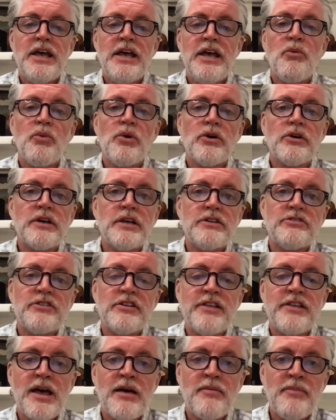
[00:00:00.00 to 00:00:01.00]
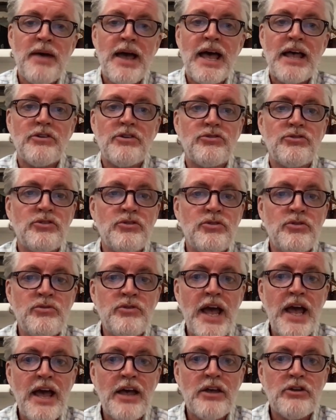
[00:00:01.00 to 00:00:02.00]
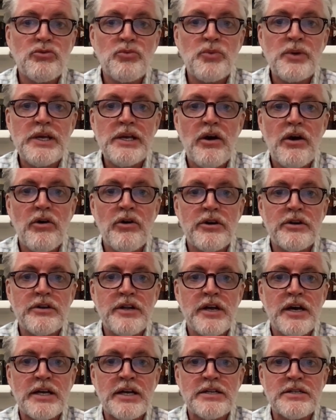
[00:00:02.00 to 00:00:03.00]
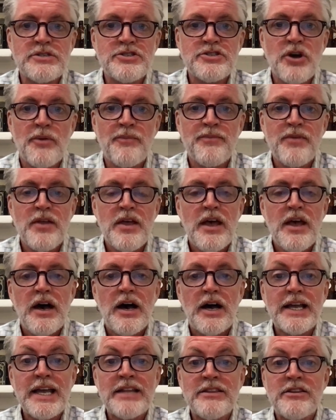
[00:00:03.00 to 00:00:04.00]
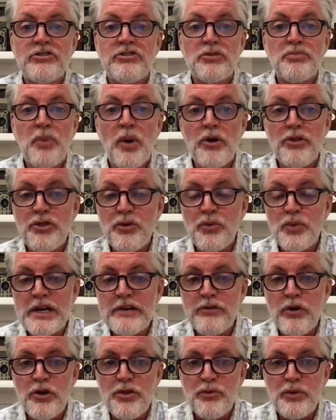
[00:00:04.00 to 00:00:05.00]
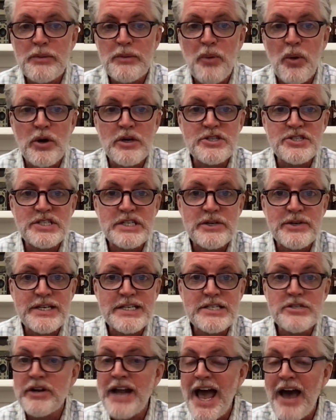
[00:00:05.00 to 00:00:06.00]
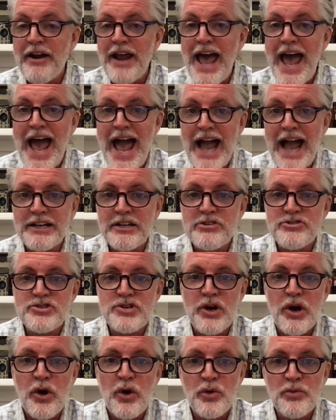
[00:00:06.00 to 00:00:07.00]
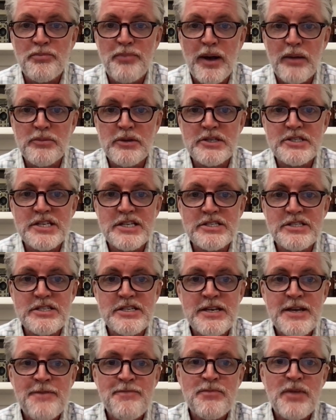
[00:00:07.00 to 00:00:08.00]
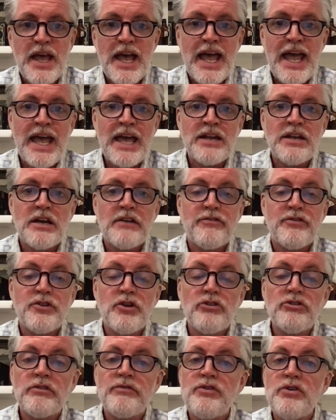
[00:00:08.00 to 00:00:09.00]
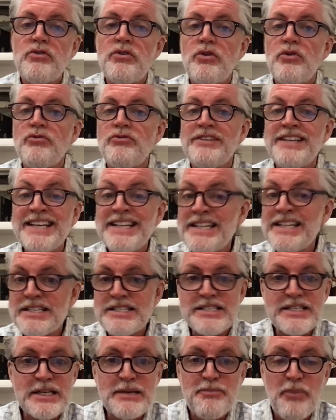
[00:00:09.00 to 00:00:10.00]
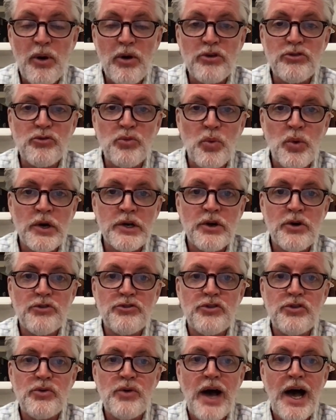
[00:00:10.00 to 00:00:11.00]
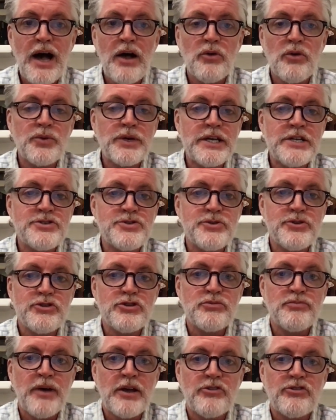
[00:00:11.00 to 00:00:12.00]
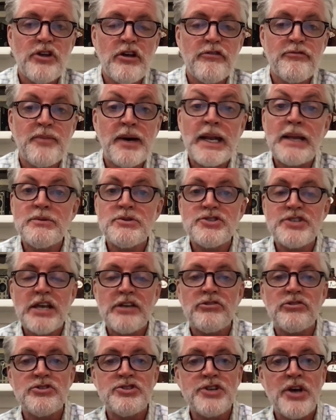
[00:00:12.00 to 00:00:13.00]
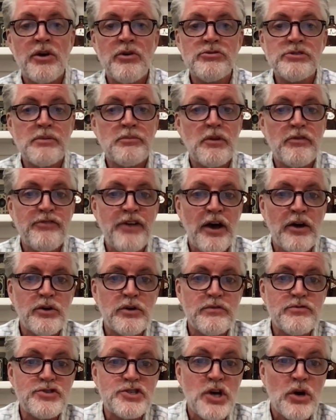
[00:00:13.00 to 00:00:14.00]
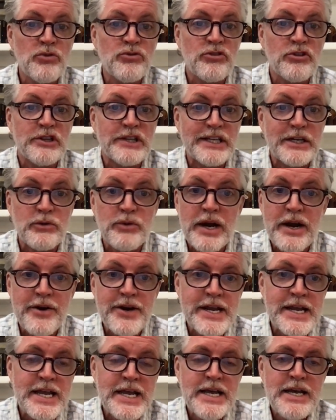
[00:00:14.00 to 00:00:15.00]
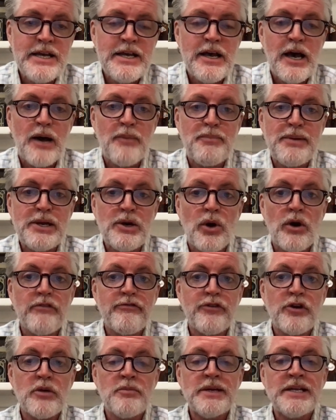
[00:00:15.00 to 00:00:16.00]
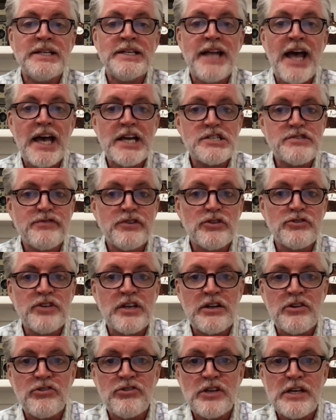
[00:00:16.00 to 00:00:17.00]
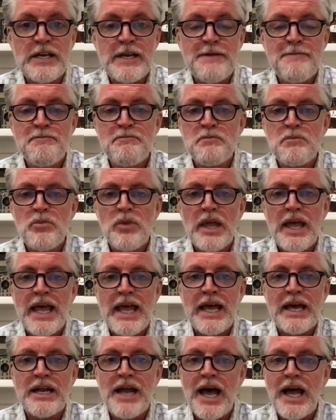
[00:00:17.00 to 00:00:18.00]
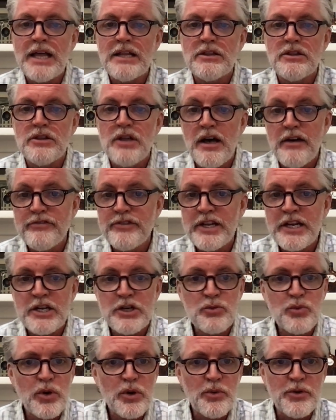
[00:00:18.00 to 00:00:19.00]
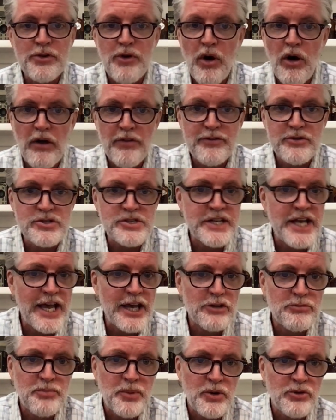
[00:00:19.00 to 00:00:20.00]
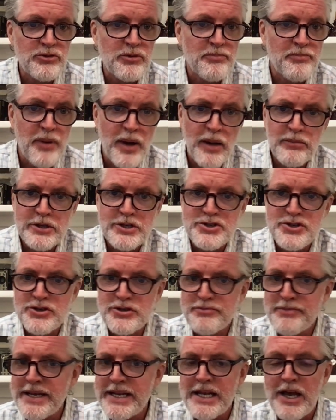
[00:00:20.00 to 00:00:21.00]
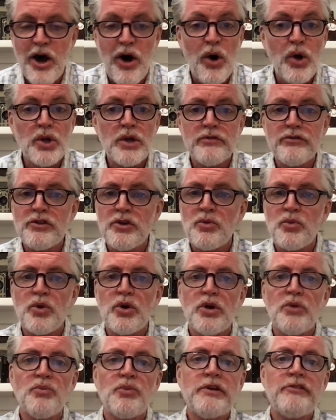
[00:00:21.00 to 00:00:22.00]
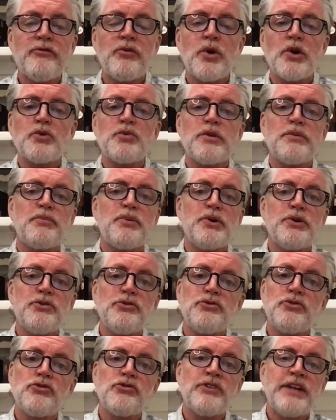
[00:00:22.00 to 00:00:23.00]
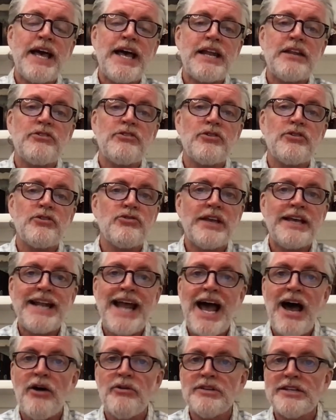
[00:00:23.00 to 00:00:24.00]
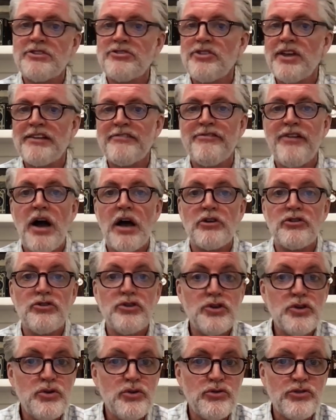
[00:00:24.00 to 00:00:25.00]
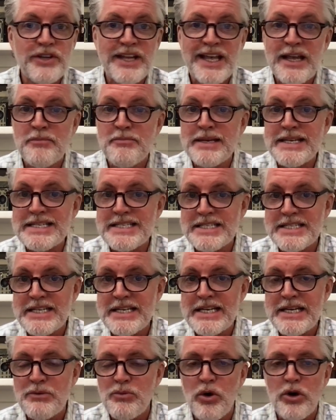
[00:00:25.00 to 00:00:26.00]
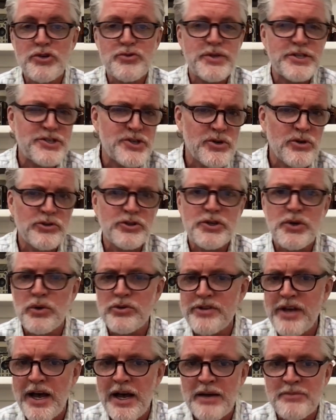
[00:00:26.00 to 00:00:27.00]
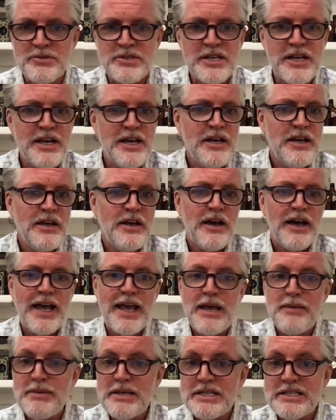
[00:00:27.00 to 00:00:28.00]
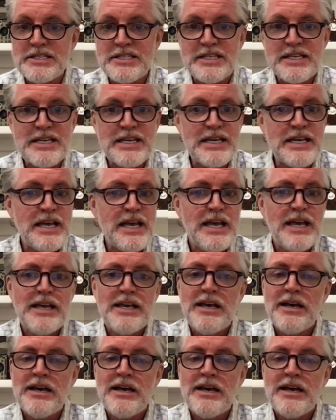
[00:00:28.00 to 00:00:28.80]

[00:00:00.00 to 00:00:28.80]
and we'll get to them as soon as we are done. So again, this is part 3 of our 3-part series on how to act as your own publicist. And for those of you who didn't see parts 1 or 2, I'll reintroduce myself. My name is Jason Jones. I'm the founder of Jones Literary, a PR firm in Nashville, Tennessee. And I love getting to work with authors and experts and publishers, media all over the world. We've worked with producers and editors at outlets like Fox News, NBC, Wall Street Journal, New York Times, ABC,